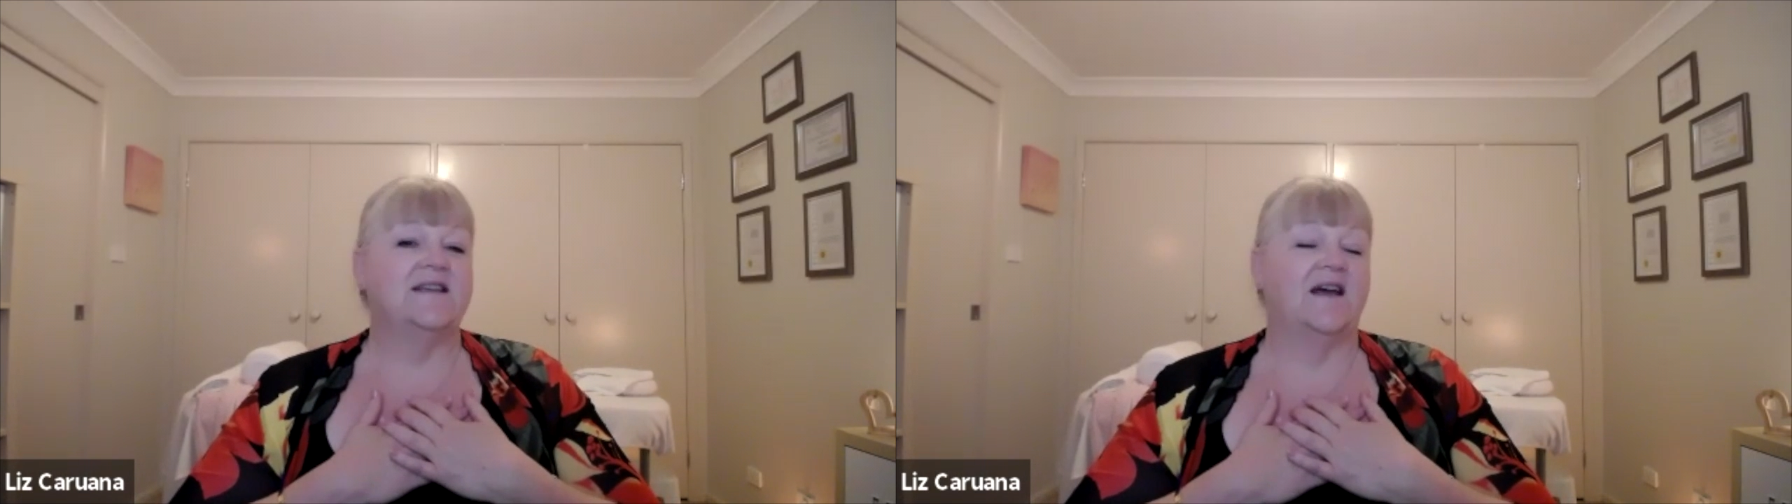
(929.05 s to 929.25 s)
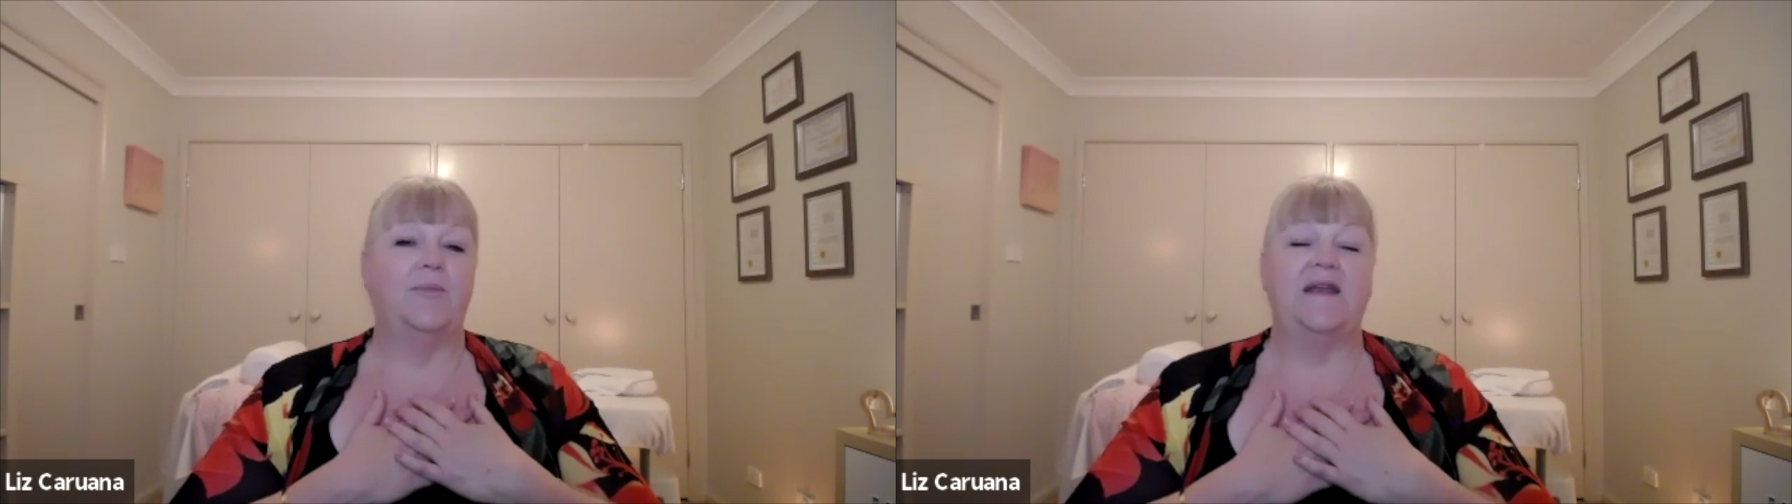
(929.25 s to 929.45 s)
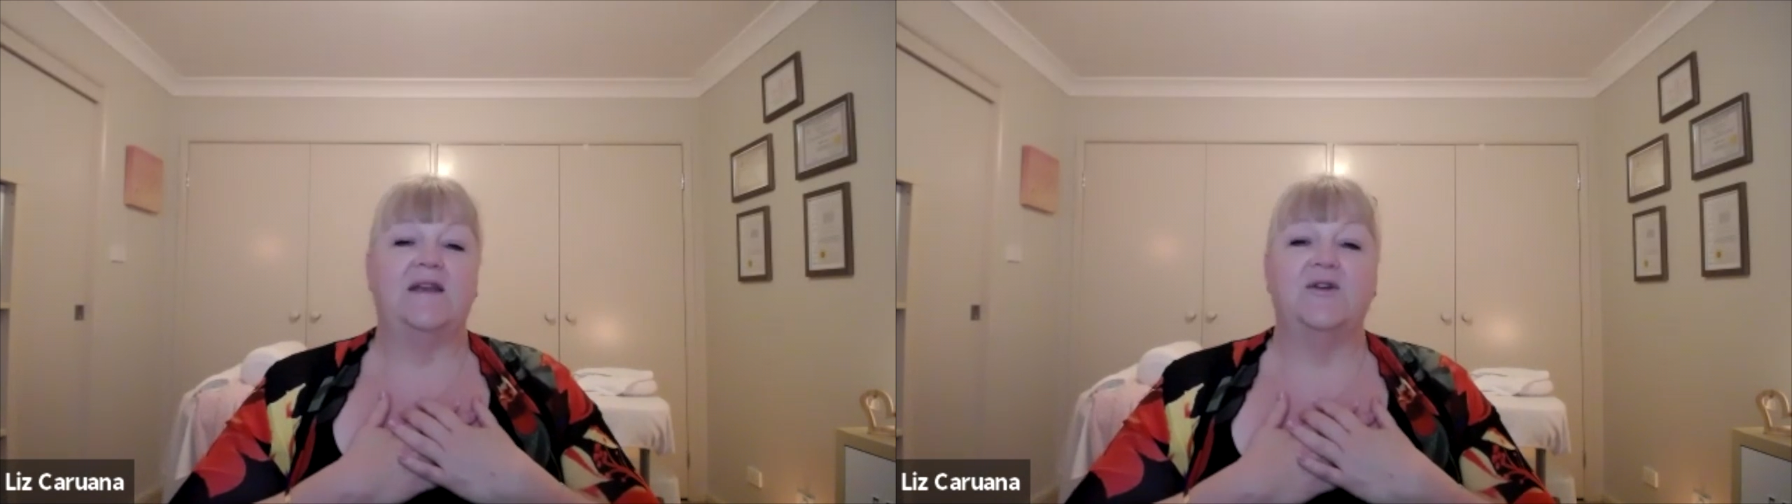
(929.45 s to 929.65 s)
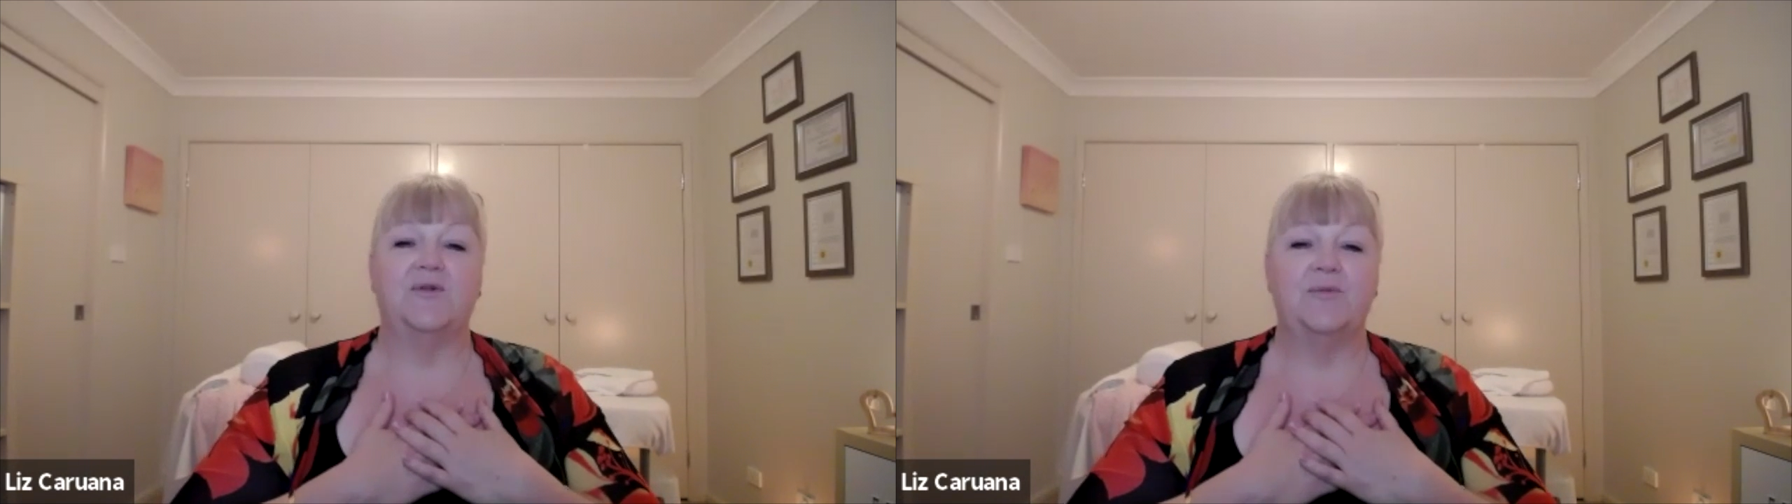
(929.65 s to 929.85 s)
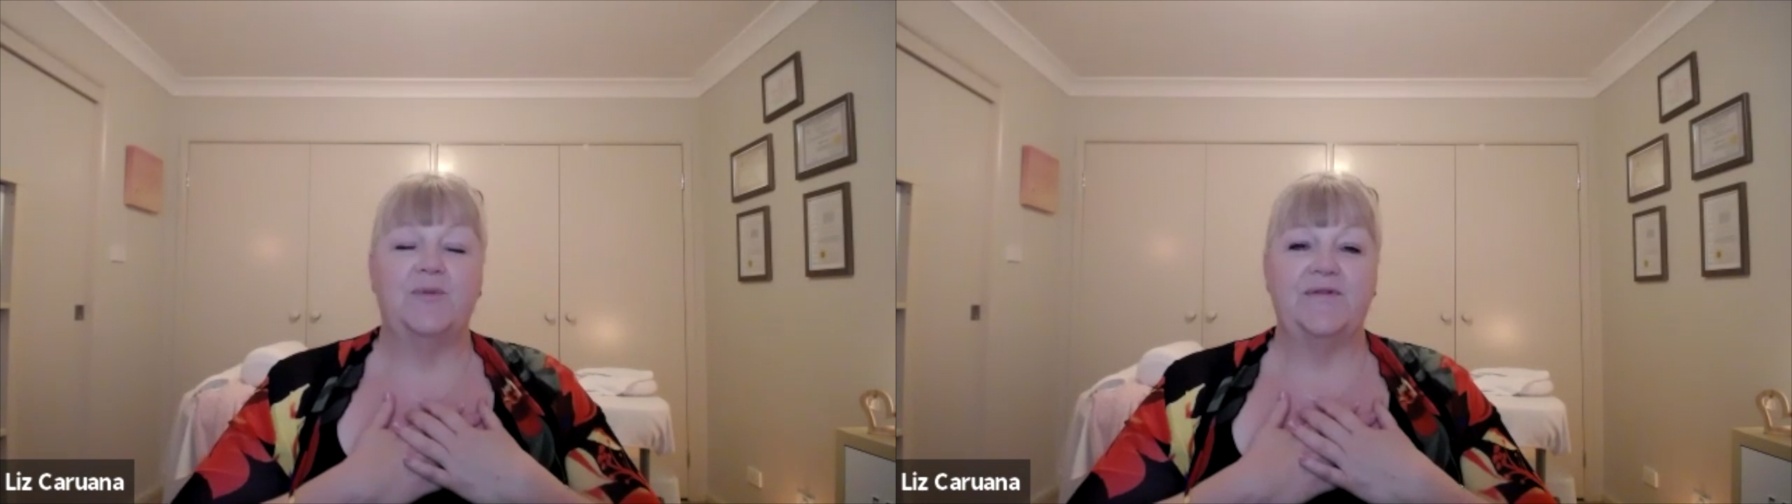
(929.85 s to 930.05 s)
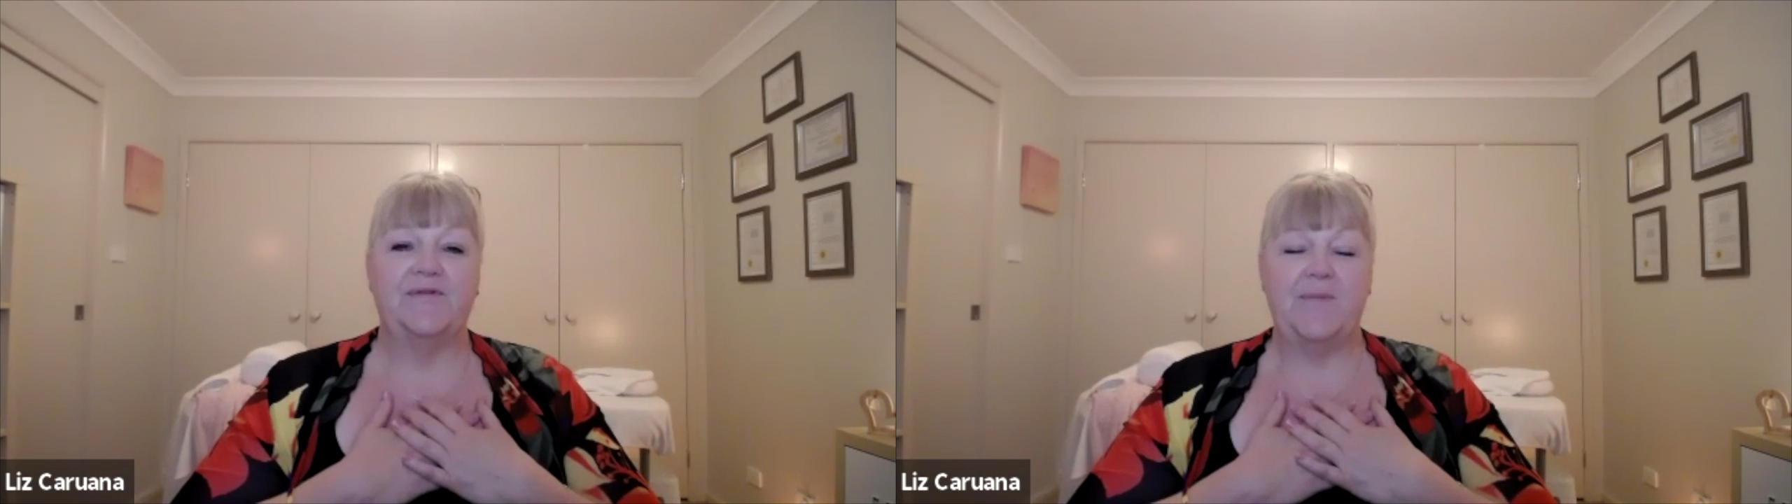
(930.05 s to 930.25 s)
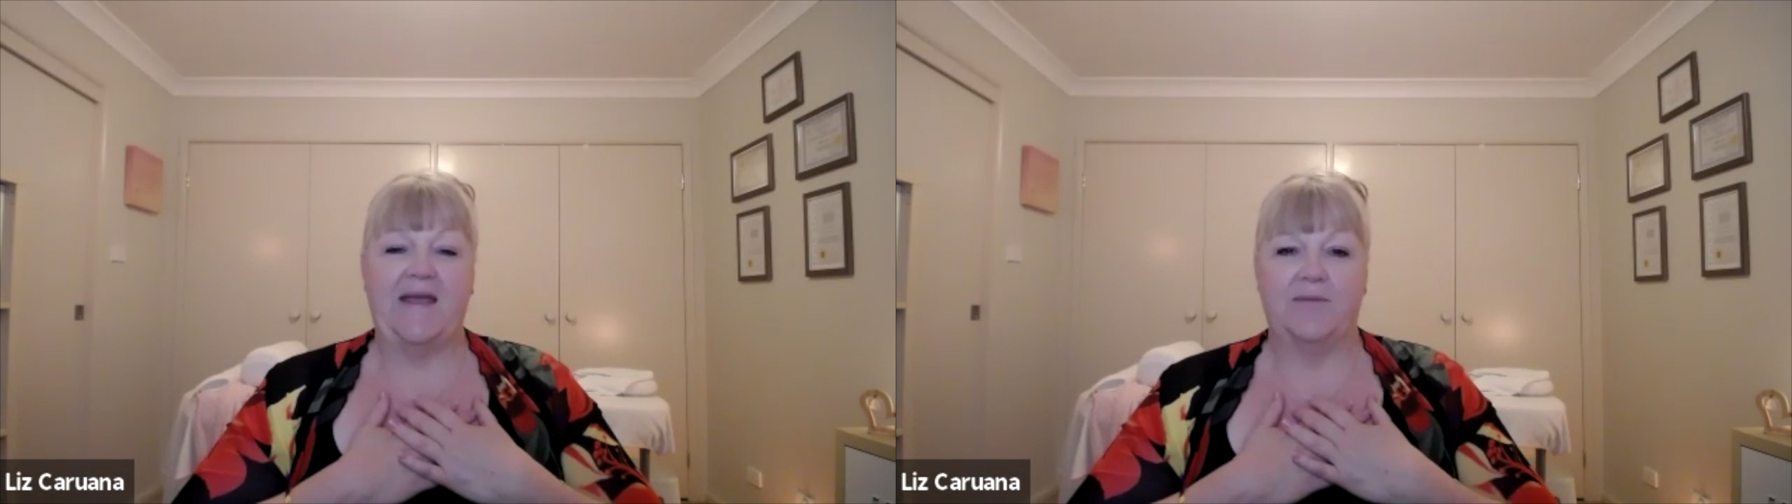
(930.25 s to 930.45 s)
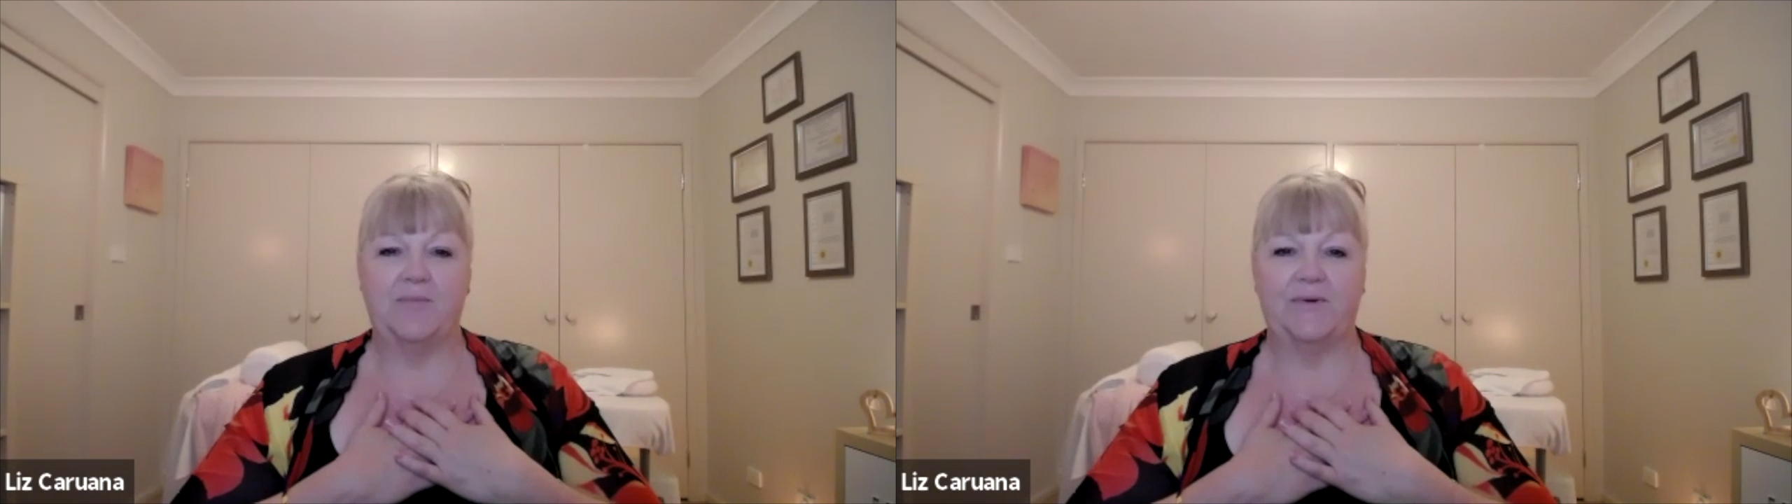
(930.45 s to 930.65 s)
up in a group of
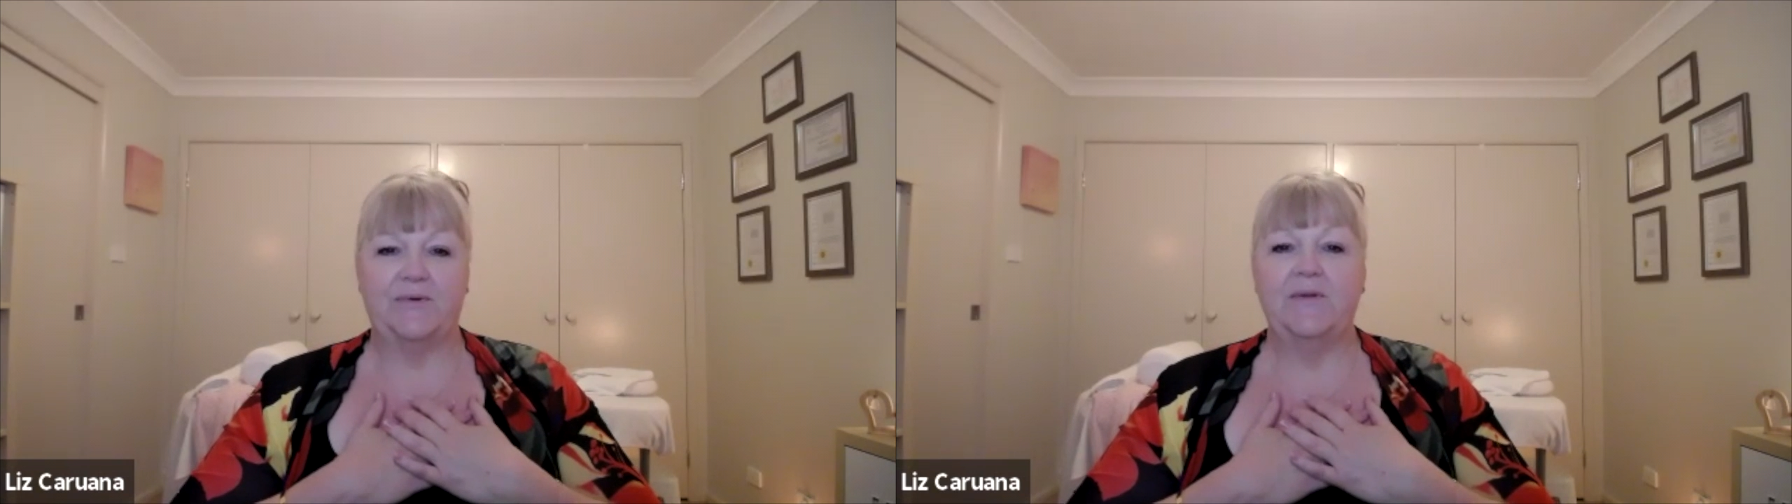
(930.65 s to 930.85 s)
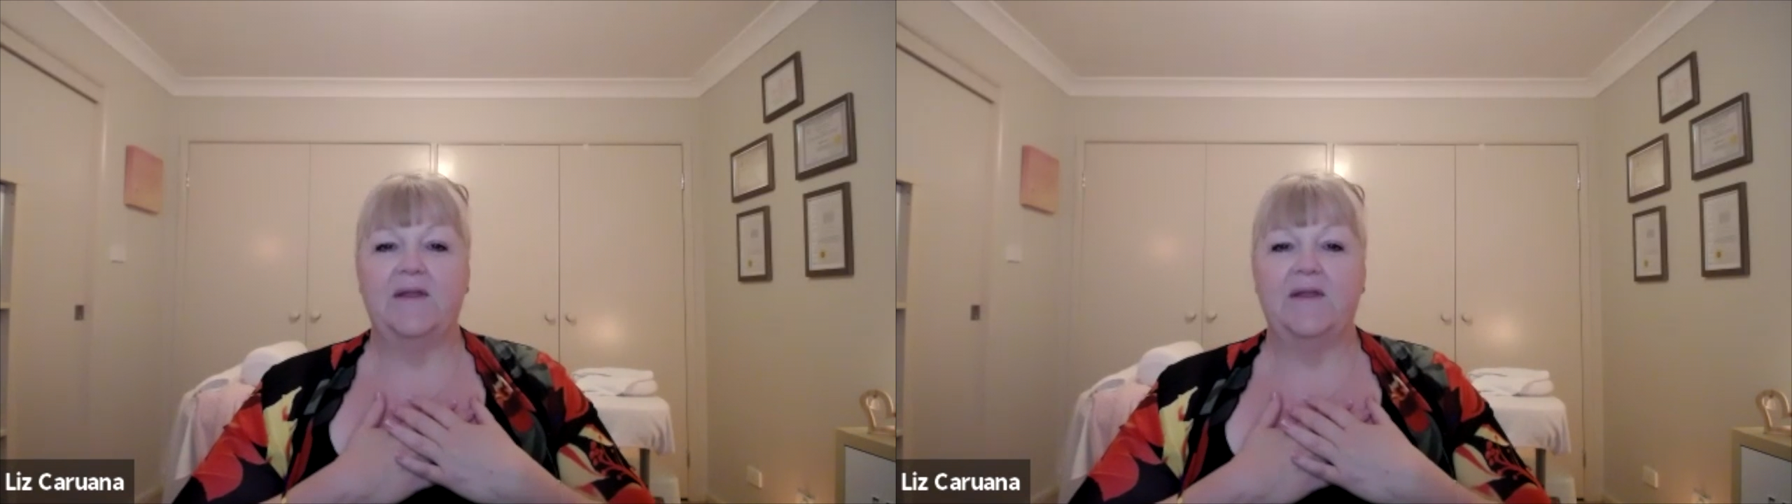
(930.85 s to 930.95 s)
people.